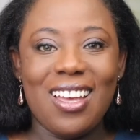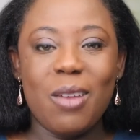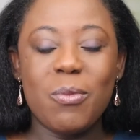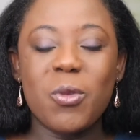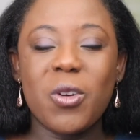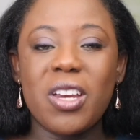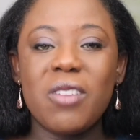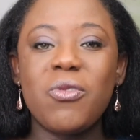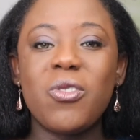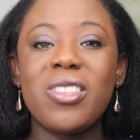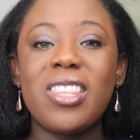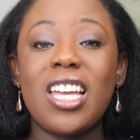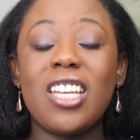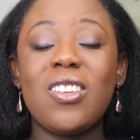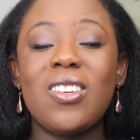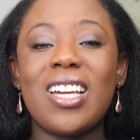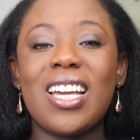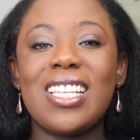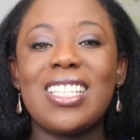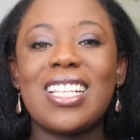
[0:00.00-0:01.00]
I'm grateful
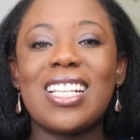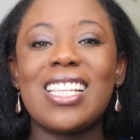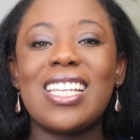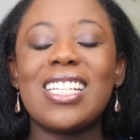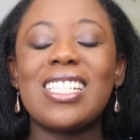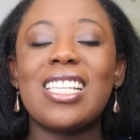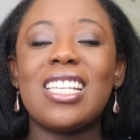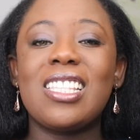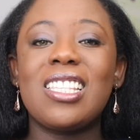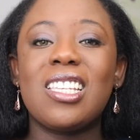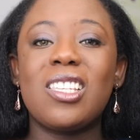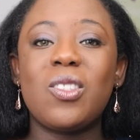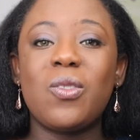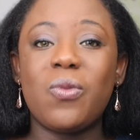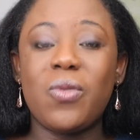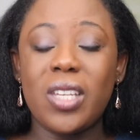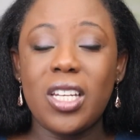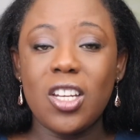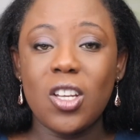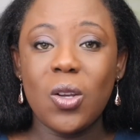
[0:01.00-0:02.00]
that you guys clicked on this
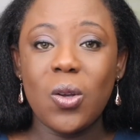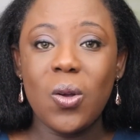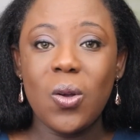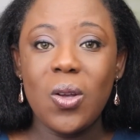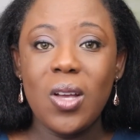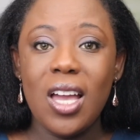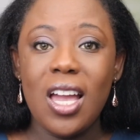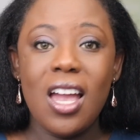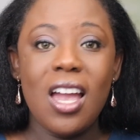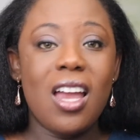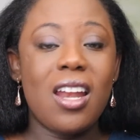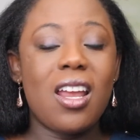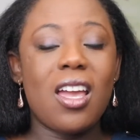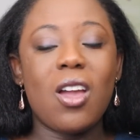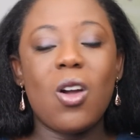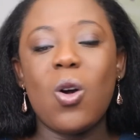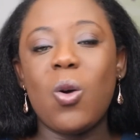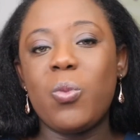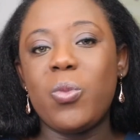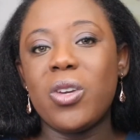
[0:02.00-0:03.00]
video and I
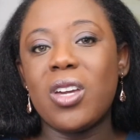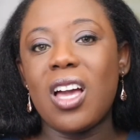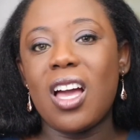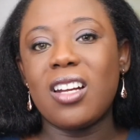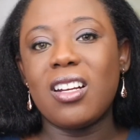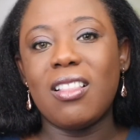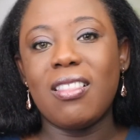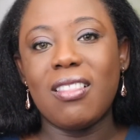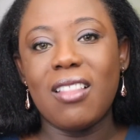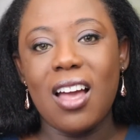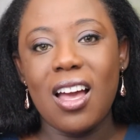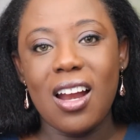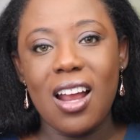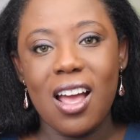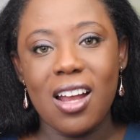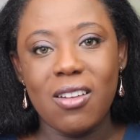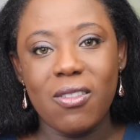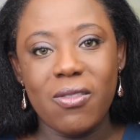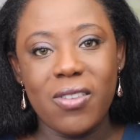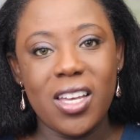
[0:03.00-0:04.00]
hope you got a lot
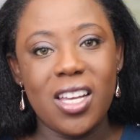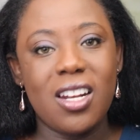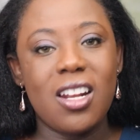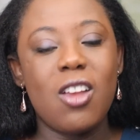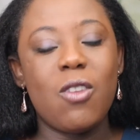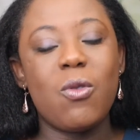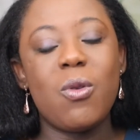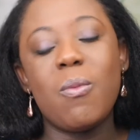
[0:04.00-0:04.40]
out of it.